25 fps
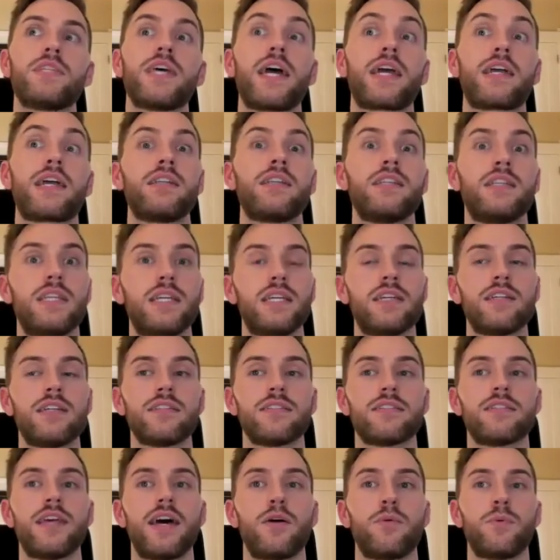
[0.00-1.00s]

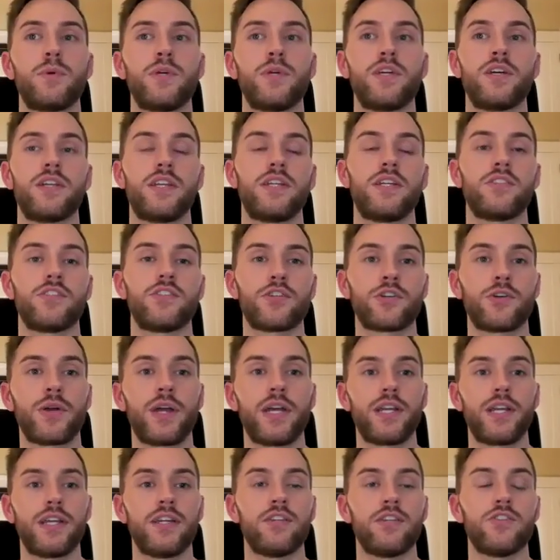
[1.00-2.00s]
techniques that we can
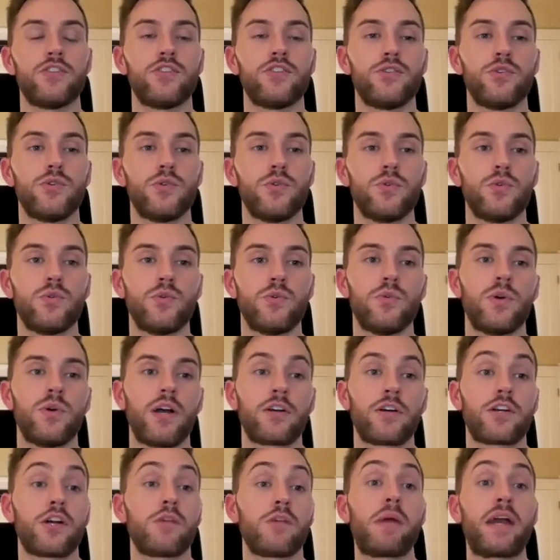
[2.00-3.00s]
integrate into
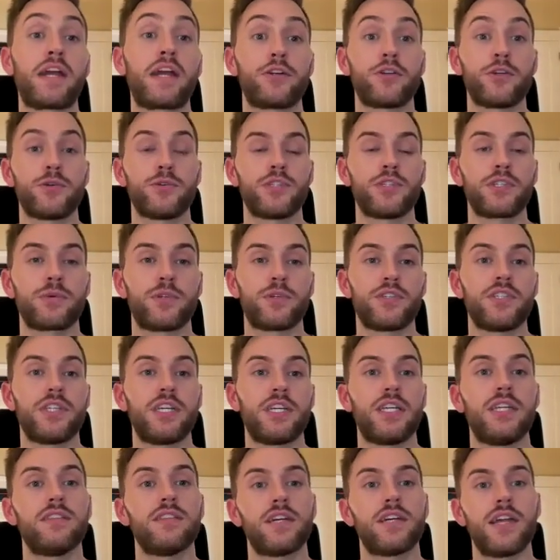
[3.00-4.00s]
our microdosing
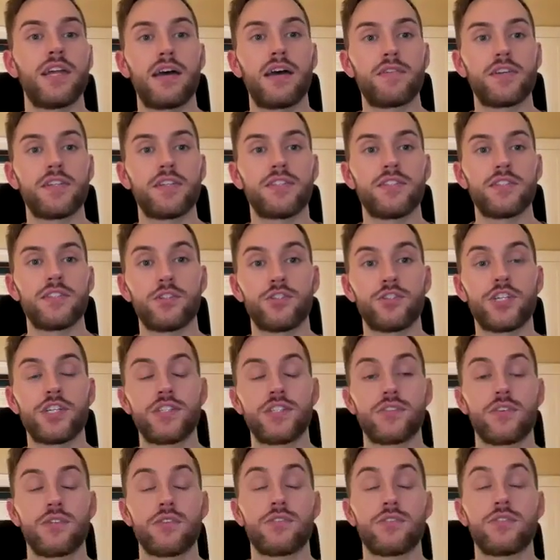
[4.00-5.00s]
routine that have a
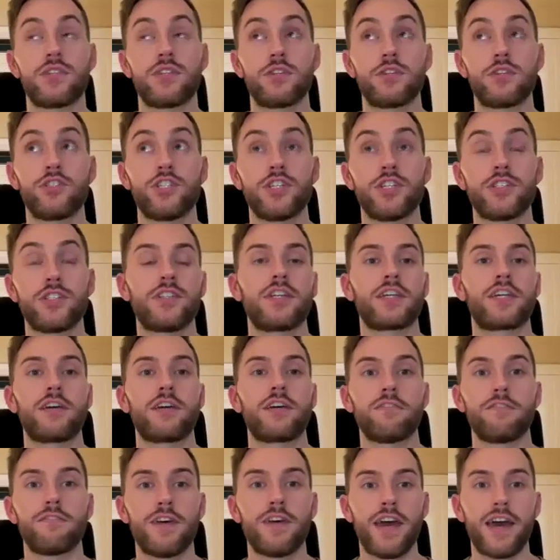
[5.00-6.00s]
synergistic
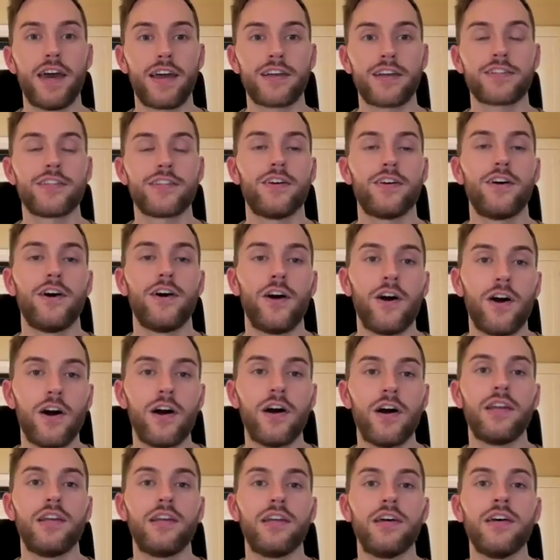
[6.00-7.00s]
effect
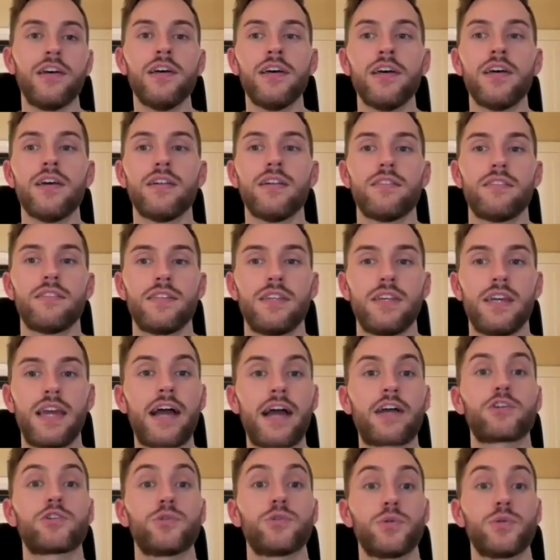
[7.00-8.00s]
on the
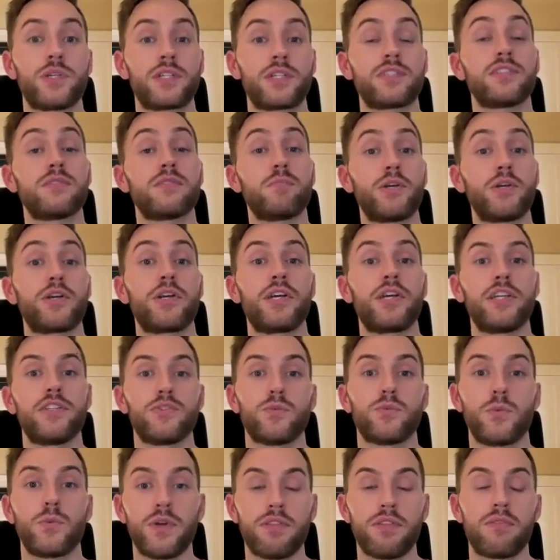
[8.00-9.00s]
actual
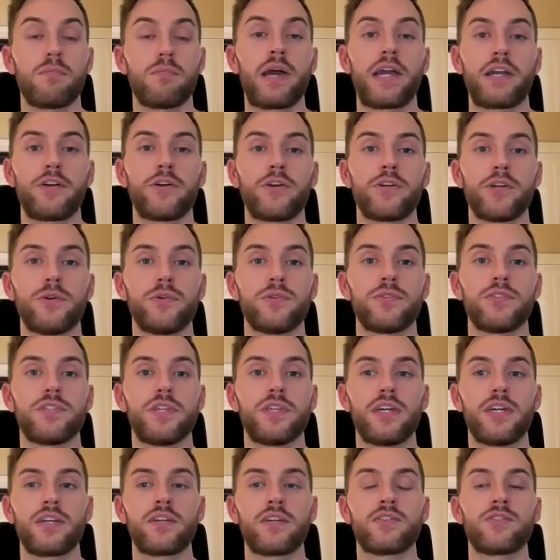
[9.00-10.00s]
experience with
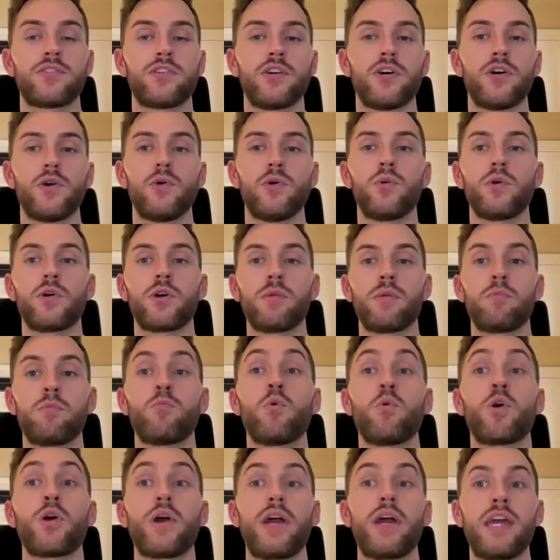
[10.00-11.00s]
microdosing. So we're
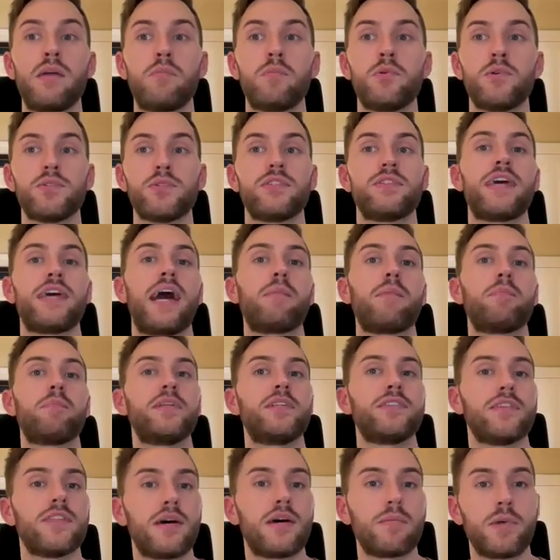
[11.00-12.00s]
more able to tap
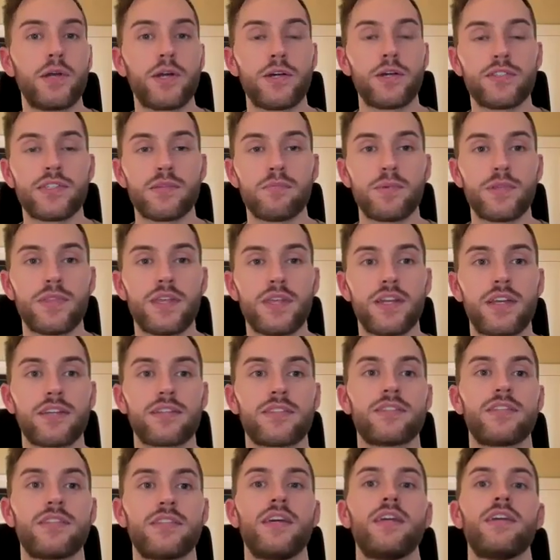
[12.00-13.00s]
into that parasympathetic
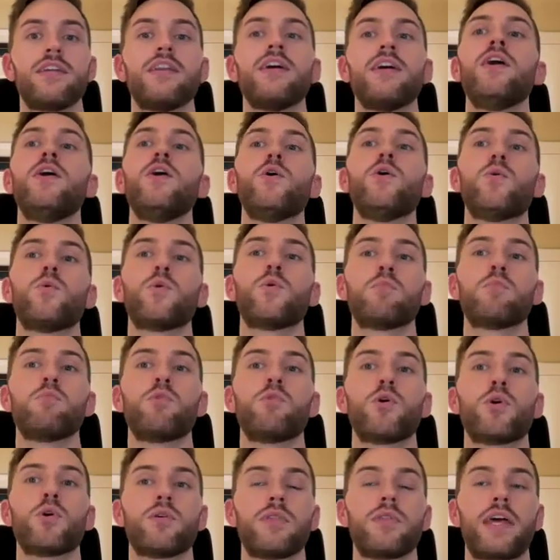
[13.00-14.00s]
state, or
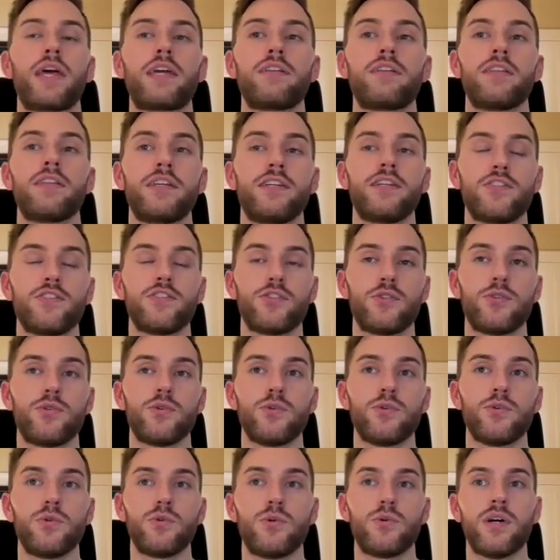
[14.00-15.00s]
more likely
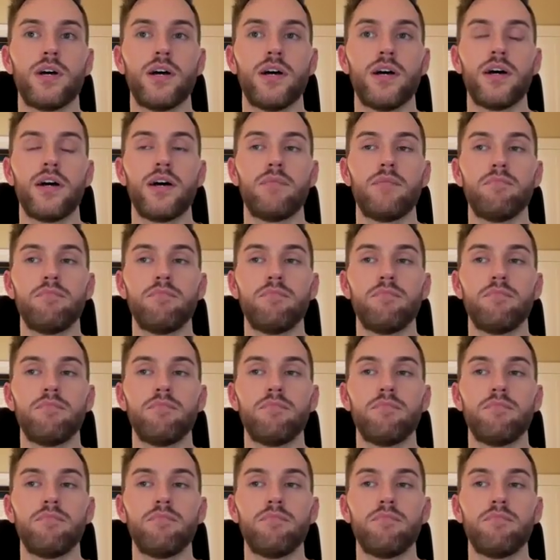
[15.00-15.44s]
to